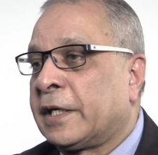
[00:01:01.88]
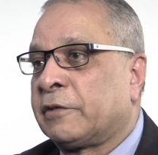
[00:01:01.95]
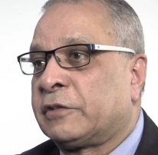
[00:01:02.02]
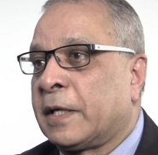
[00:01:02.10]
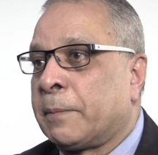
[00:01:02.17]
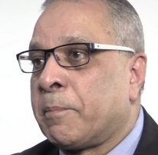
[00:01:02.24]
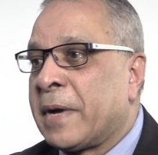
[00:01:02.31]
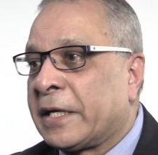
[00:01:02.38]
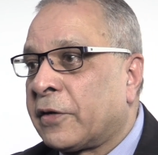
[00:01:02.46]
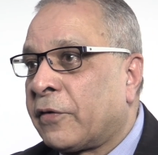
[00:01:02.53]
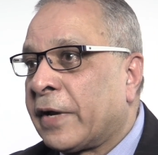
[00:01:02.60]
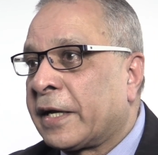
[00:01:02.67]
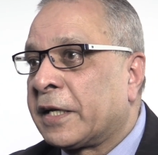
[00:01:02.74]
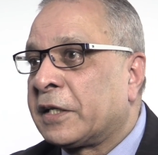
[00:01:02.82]
gives them better
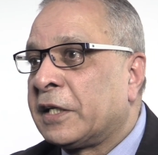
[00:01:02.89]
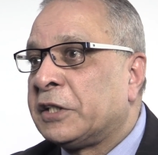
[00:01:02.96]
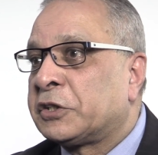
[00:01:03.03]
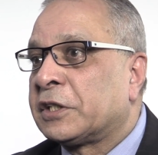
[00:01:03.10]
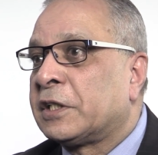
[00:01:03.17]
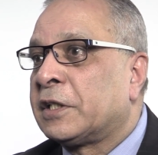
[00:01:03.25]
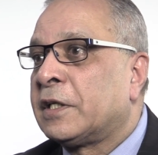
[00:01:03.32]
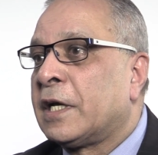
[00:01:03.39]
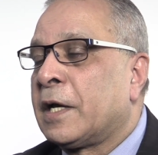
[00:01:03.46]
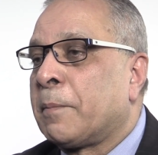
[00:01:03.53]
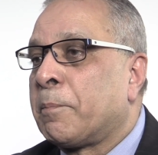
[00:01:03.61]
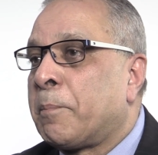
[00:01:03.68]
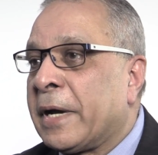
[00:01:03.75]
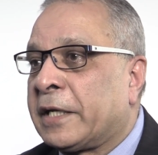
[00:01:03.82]
recognition,
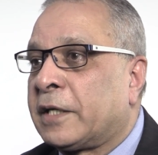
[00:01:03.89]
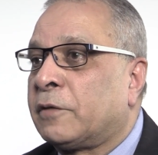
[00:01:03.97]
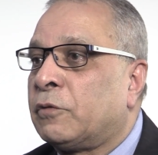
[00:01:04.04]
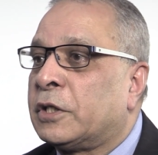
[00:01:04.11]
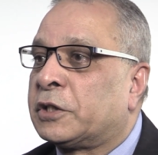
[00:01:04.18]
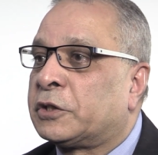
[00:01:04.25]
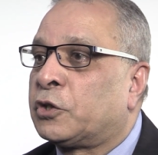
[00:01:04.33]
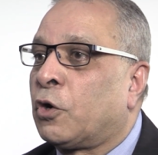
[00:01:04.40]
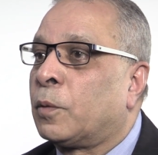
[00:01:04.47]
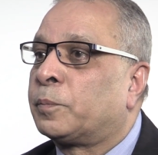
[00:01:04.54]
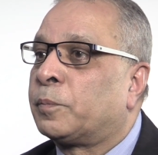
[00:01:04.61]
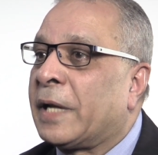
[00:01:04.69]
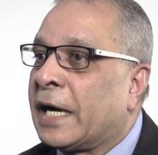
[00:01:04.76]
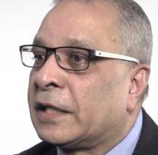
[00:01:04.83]
better work job
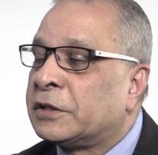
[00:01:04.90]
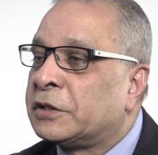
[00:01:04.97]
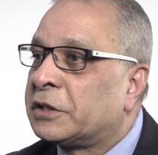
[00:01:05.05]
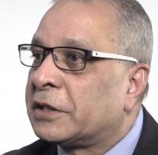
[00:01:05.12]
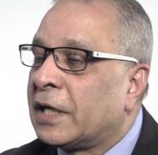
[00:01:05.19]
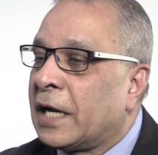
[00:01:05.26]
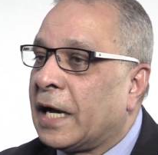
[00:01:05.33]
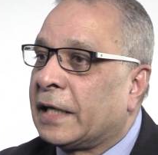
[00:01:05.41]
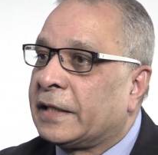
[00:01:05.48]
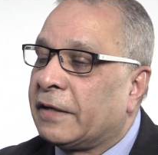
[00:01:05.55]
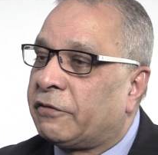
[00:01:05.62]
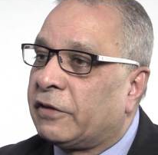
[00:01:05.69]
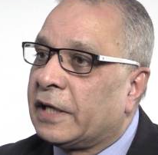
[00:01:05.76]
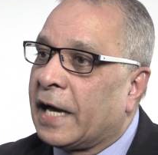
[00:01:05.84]
plans, and
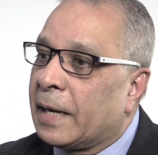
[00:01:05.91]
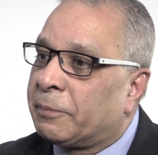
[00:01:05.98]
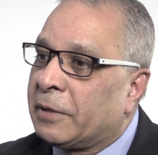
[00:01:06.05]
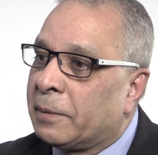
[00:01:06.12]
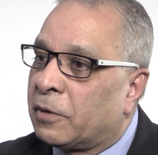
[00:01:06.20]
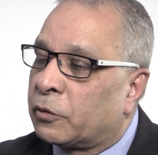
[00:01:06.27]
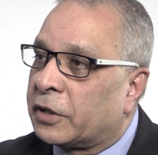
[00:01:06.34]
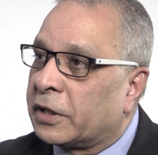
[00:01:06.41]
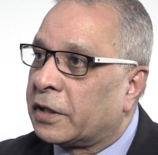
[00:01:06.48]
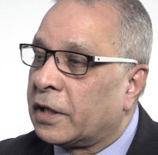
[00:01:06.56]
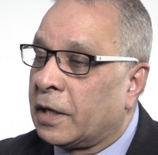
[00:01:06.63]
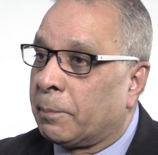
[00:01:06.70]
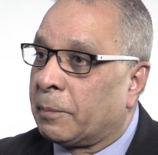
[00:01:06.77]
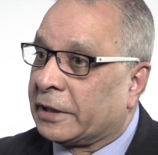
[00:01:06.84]
they feel happy about it.
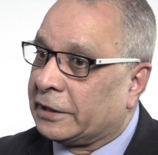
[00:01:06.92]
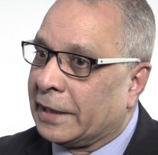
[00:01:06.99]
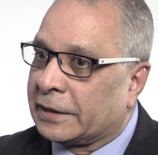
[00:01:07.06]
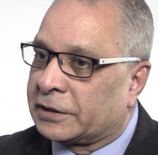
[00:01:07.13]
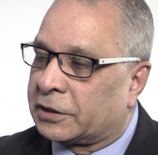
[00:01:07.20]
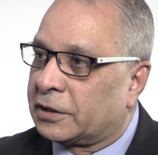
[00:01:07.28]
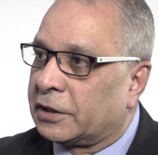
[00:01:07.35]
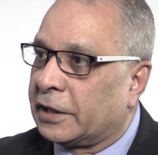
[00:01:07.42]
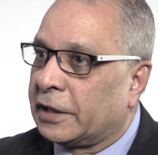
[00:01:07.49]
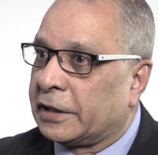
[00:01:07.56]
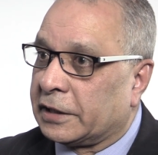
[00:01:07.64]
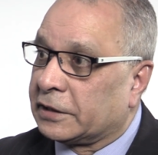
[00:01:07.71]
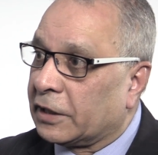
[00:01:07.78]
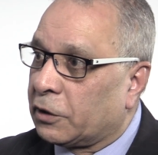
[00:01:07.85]
But yes,
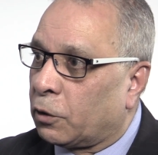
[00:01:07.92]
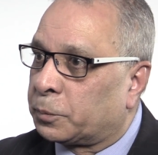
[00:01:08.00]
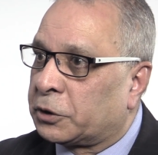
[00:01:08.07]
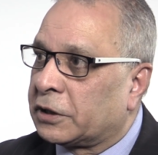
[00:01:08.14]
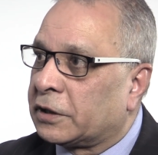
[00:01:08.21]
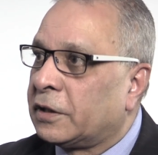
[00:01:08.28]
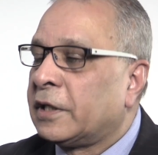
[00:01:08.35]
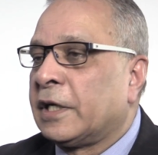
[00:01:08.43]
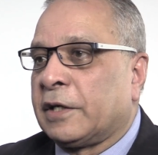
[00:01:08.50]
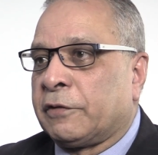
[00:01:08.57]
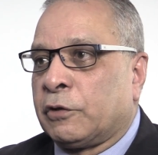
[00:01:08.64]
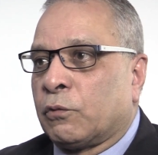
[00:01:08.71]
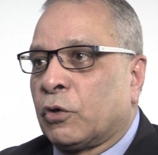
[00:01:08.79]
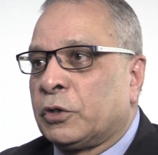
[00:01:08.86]
it is an option.
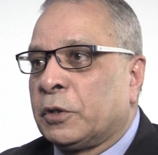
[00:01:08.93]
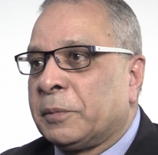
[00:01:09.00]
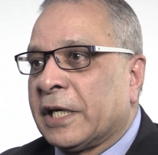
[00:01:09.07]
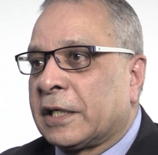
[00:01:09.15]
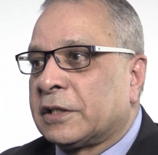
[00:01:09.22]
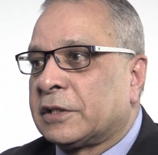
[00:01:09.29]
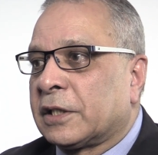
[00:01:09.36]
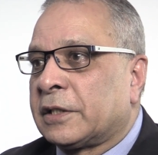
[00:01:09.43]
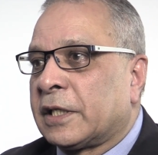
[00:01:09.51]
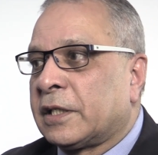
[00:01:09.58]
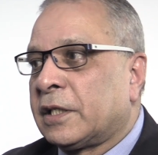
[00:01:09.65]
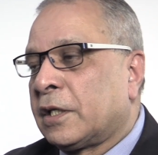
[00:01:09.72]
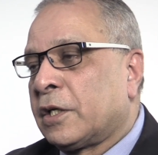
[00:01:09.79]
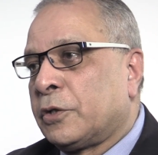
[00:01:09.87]
If you want to be a
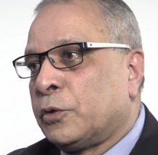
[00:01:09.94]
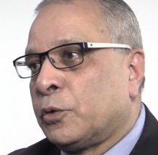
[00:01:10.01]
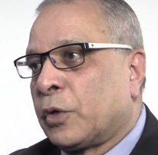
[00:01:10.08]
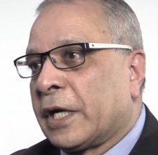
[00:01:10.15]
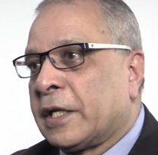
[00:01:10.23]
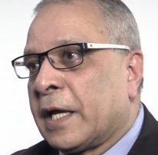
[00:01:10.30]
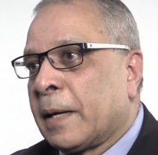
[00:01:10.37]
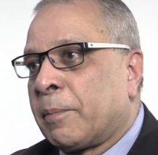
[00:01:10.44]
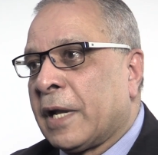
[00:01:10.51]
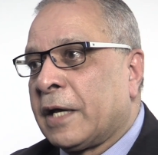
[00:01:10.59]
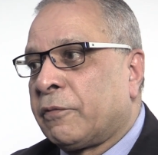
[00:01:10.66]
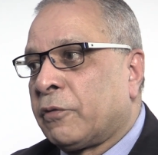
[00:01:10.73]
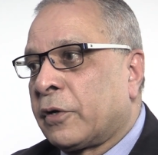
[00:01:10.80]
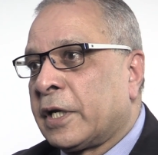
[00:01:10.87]
consultant, you can
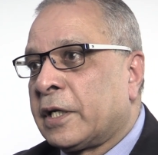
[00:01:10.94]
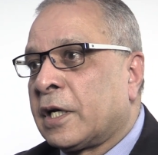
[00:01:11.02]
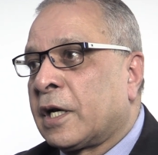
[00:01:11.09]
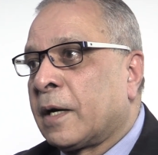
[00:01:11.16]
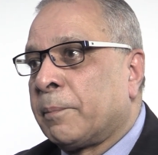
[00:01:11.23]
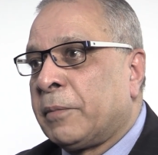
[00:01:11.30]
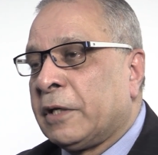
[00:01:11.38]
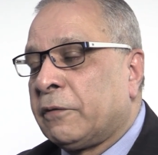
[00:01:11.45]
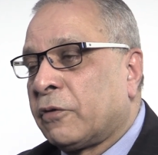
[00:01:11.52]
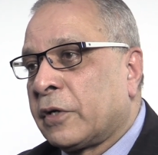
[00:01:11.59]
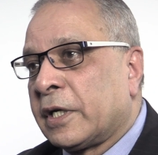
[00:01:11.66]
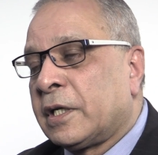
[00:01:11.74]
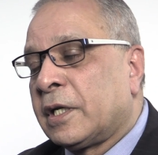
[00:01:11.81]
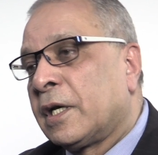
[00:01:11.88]
apply for it, compete for
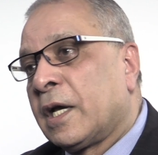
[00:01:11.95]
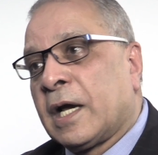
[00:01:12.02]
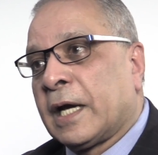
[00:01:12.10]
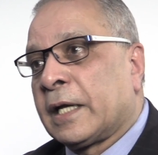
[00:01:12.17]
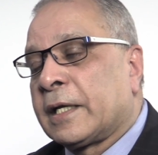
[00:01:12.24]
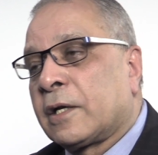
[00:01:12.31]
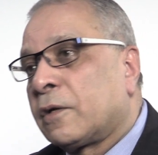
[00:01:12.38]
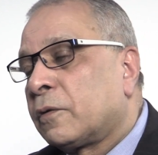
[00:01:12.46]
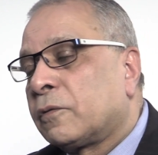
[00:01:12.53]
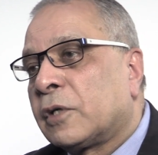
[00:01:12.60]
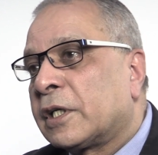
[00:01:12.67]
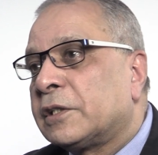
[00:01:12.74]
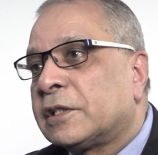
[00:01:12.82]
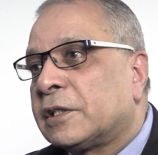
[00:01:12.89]
it, and get onto
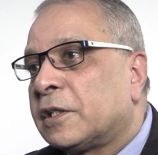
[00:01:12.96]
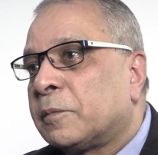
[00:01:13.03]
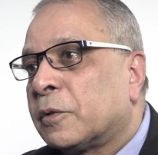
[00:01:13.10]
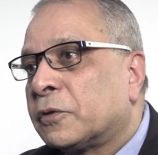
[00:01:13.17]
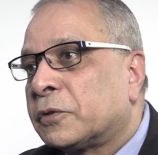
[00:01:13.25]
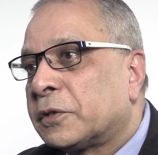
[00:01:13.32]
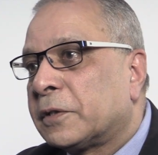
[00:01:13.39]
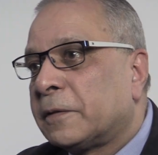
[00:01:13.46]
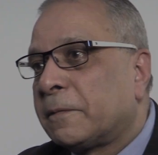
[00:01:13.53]
a consultant post.